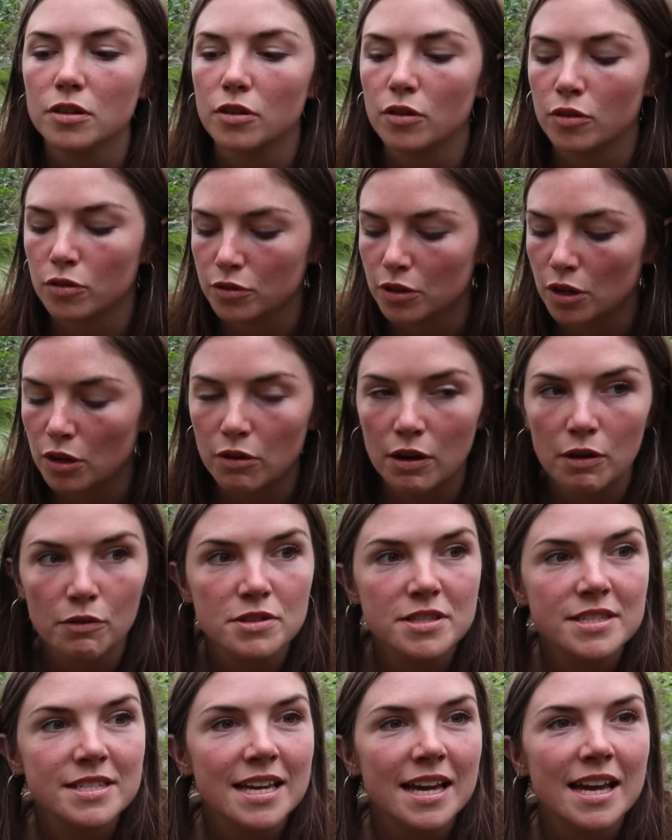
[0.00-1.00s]
although I
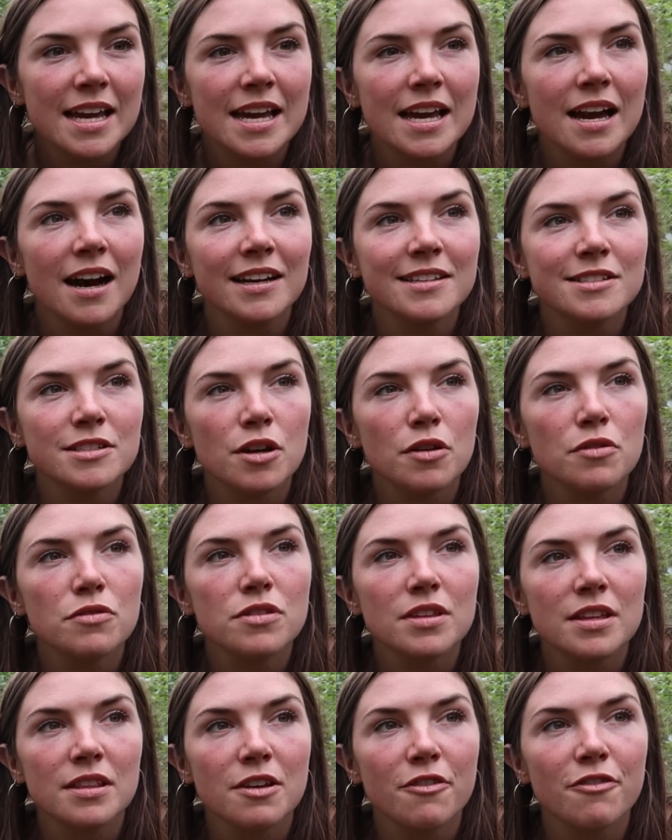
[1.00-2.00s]
would say I don't
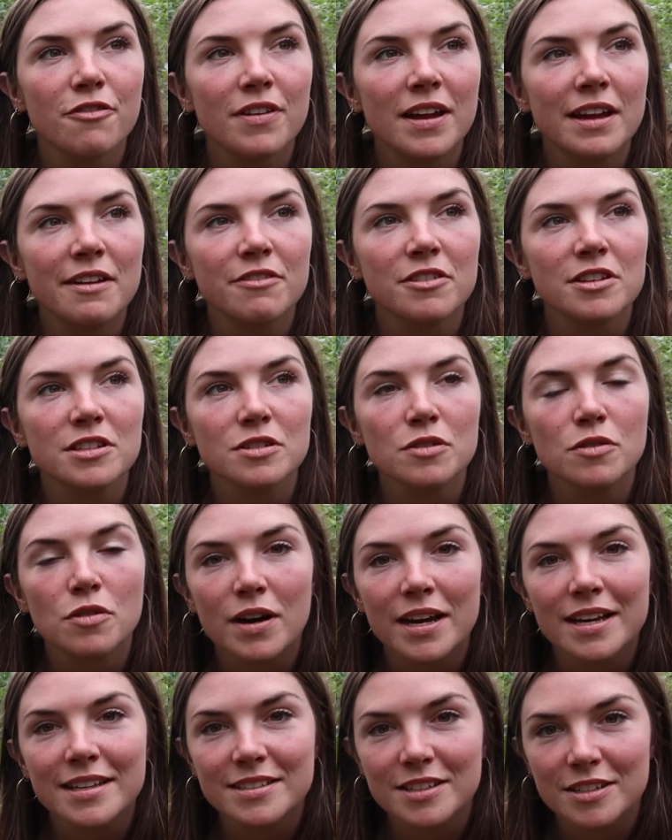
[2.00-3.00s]
think the flavour is
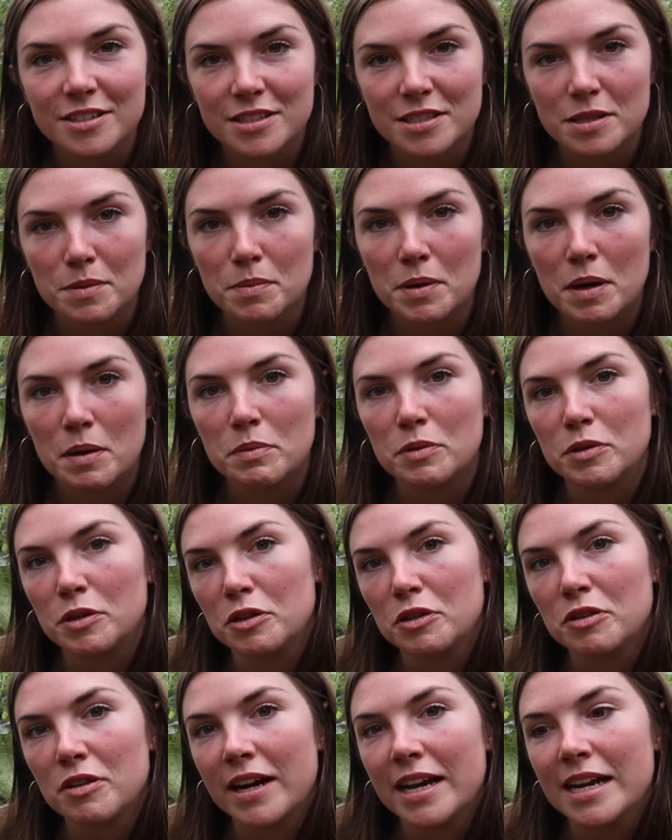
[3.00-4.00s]
quite as good as the Purple
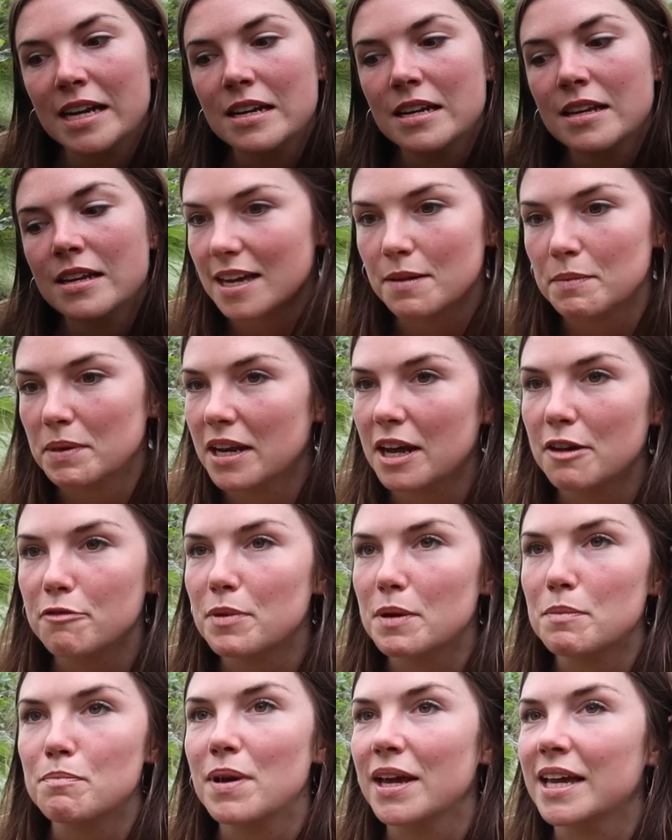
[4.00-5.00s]
Ukraine. I mean, I've
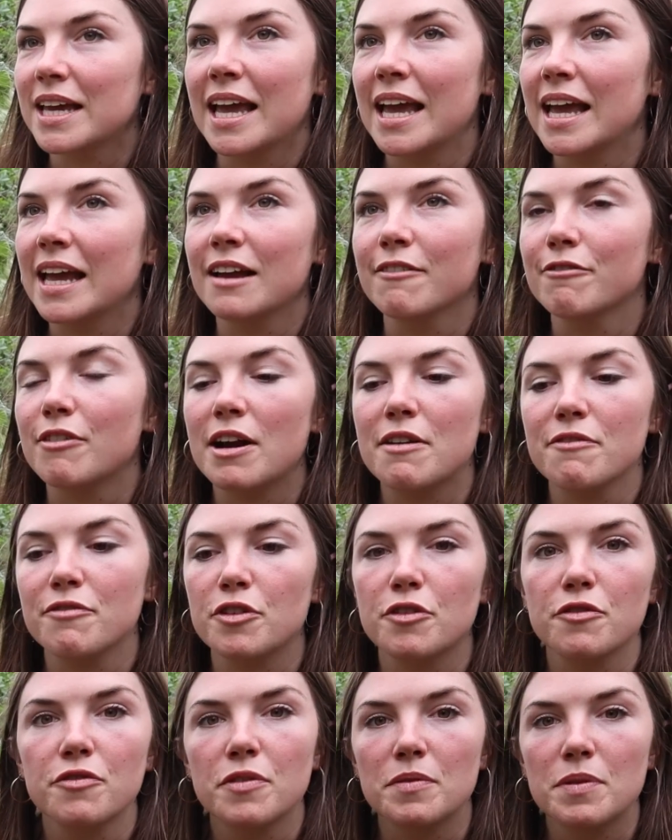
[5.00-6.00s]
been picking ripe
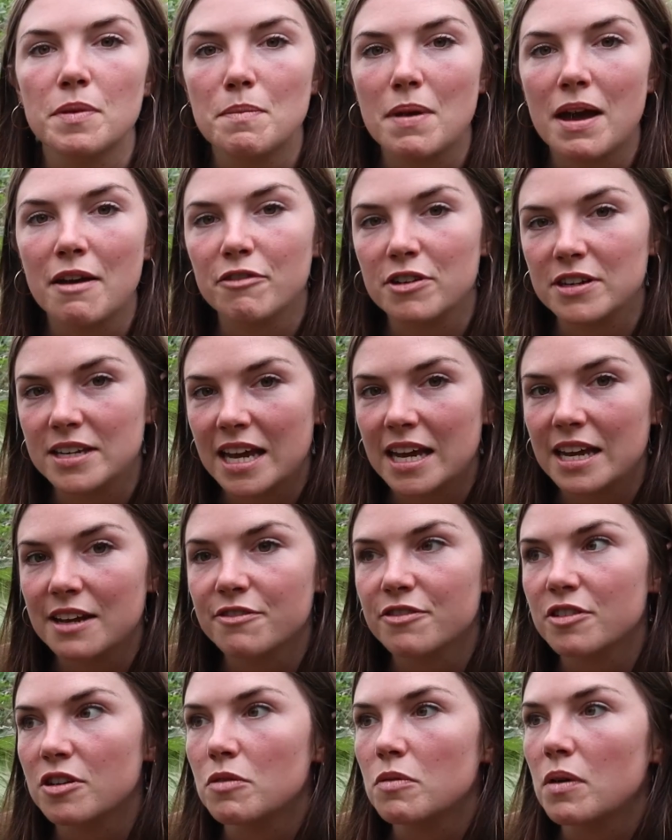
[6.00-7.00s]
fruit from them every day
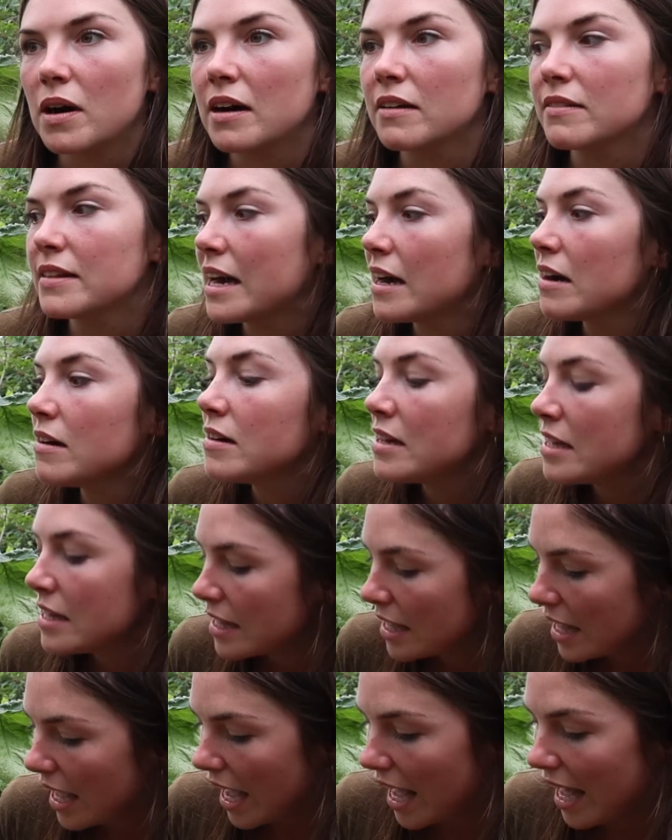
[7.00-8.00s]
for a while now,
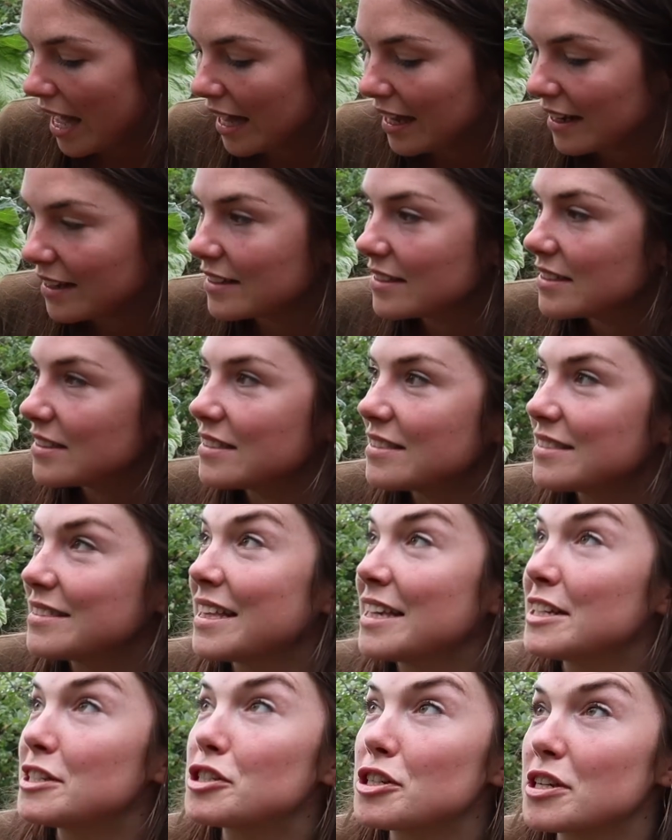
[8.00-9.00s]
and
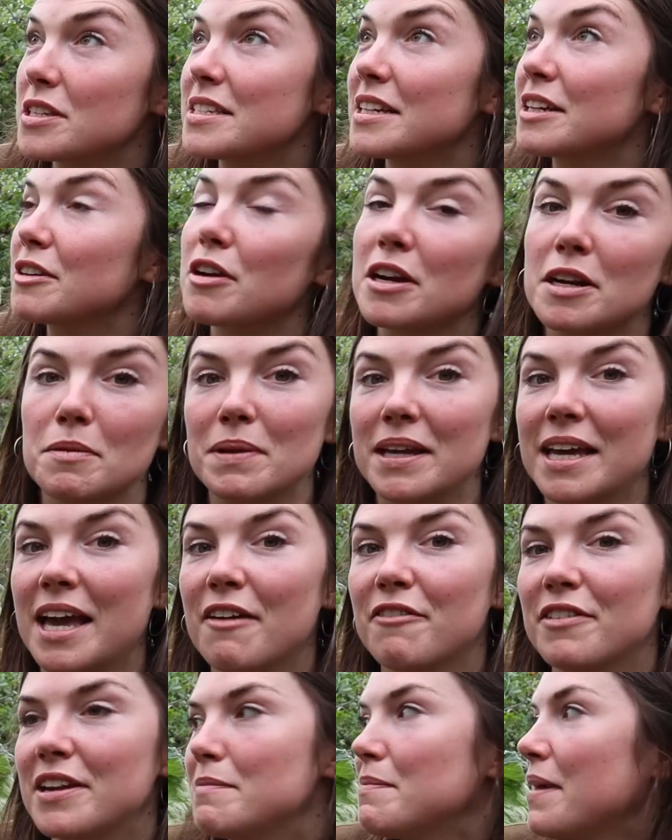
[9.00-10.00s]
they're just incredibly
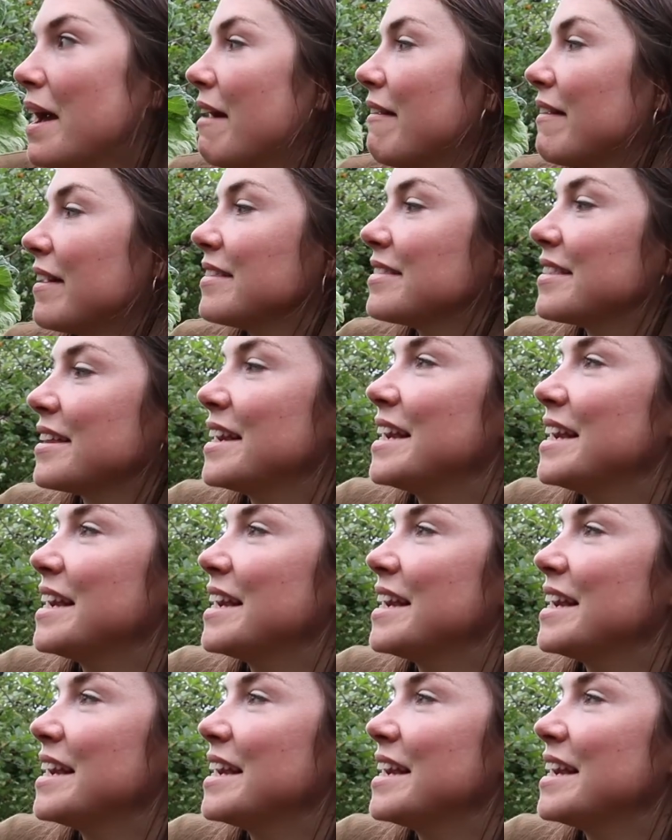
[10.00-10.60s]
heavily bearing. The